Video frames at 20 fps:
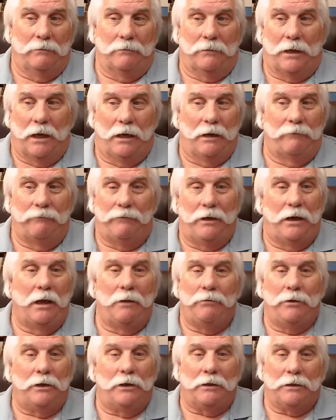kind of
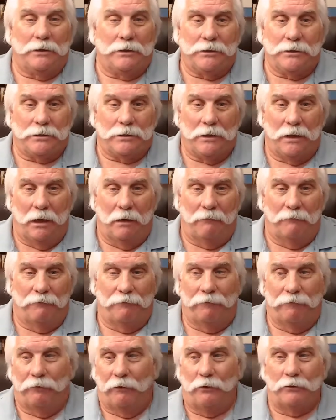nebulous and
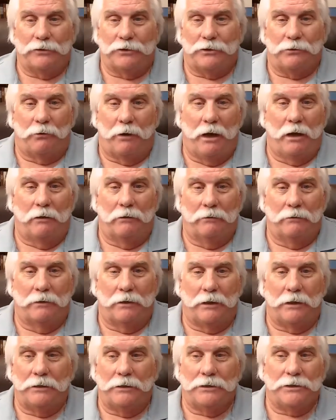floats
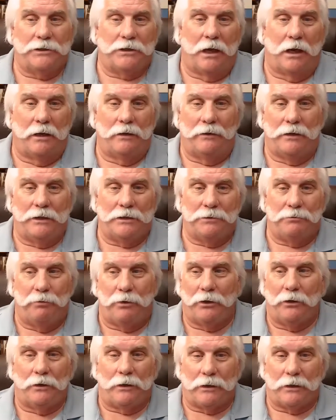around inside these
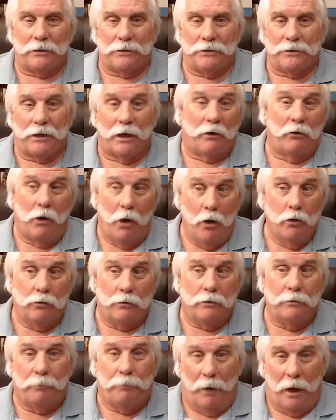buildings that are
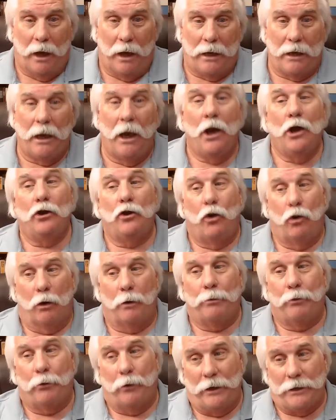owned by
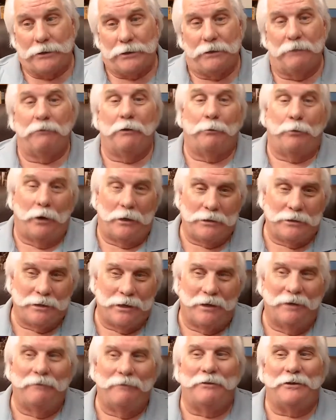Corporation of the
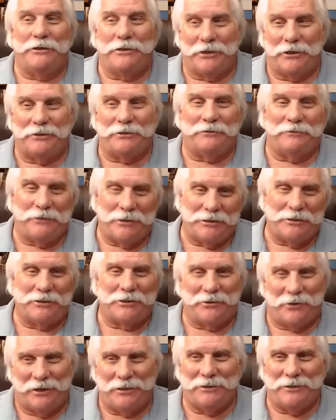President of the Church of
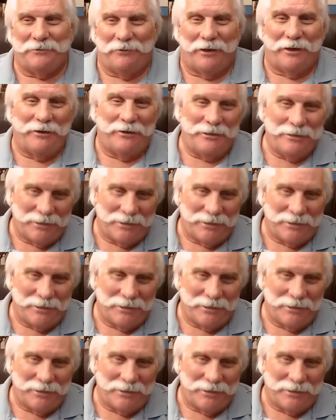Jesus Christ of Latter-day